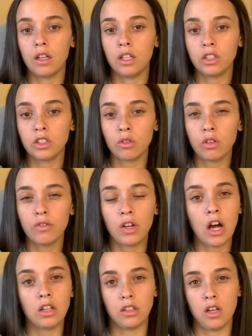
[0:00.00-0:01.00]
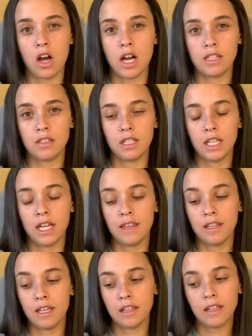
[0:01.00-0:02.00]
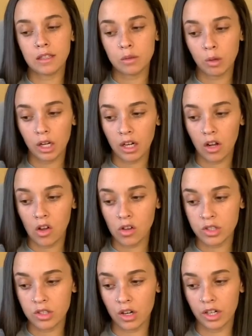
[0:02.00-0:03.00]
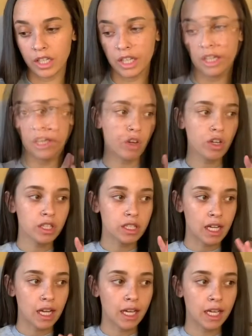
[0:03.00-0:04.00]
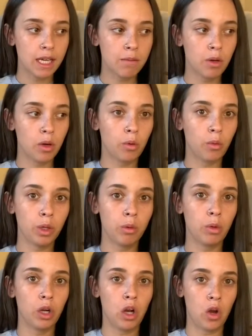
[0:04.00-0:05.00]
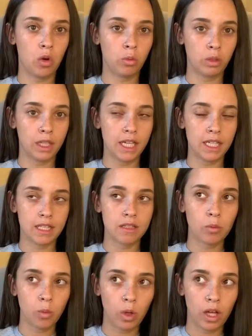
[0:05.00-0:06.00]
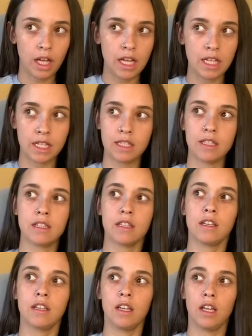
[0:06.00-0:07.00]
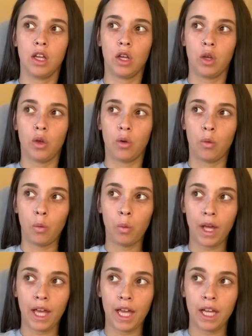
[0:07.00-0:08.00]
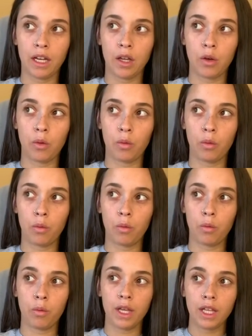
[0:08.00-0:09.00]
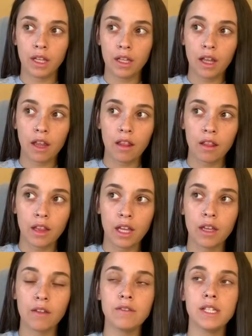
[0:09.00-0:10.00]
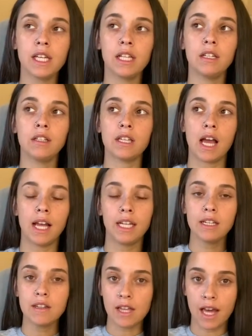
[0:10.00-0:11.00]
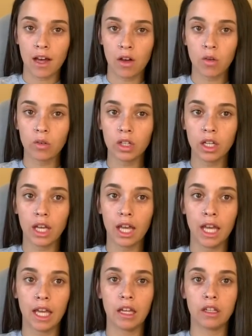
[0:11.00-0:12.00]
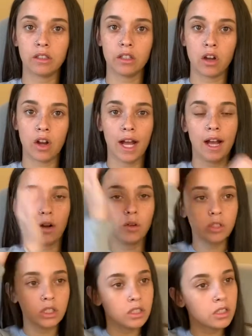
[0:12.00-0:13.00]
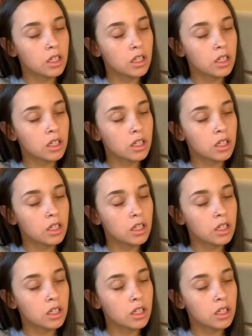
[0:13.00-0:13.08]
sort of got lost, and I think that's where it all started. The first time we were homeless was when we lived in a tiny town, and our house